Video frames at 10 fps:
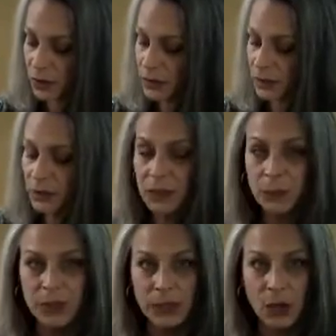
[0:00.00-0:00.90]
just a little
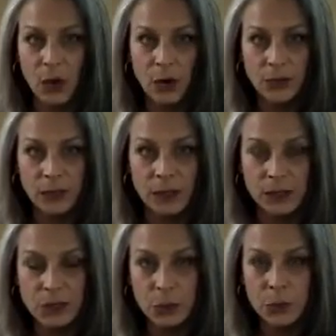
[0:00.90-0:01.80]
bit longer than
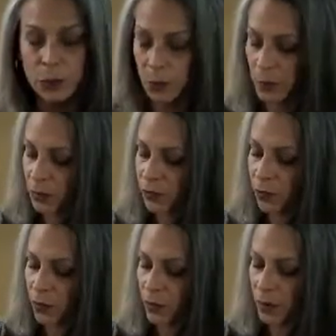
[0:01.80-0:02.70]
its usual mid
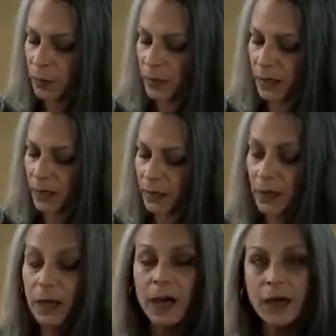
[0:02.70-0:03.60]
forearm length.
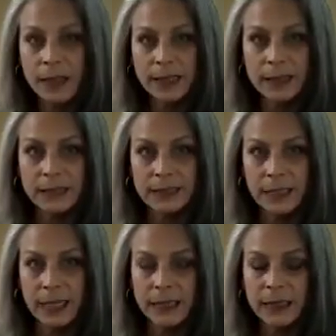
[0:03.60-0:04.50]
I like this
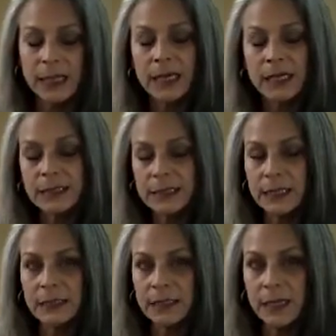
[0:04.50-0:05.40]
length. It
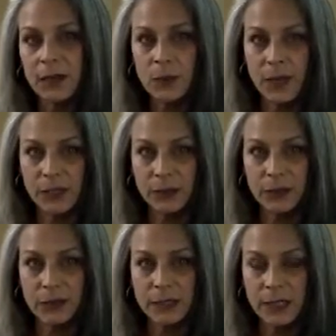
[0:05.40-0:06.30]
stays out of the way
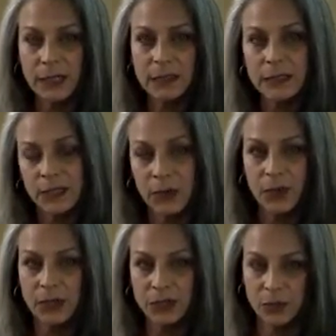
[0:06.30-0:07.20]
during the day as I
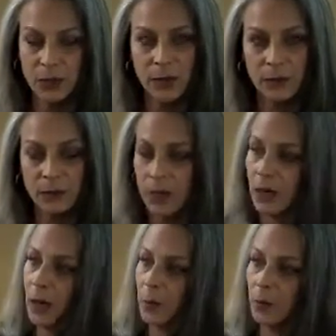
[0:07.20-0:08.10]
crash around
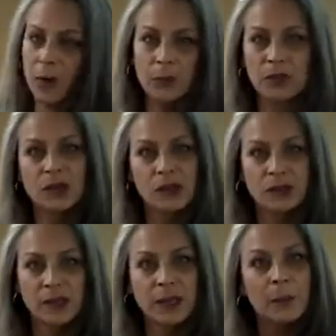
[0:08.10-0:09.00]
um, my
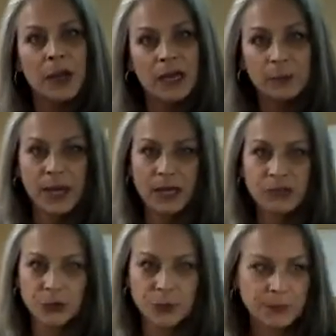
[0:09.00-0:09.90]
business like a mad
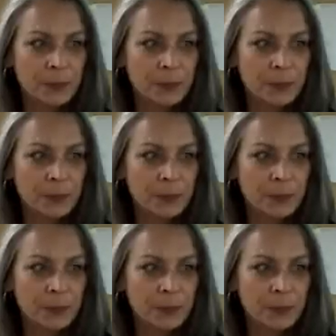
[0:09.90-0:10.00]
badger.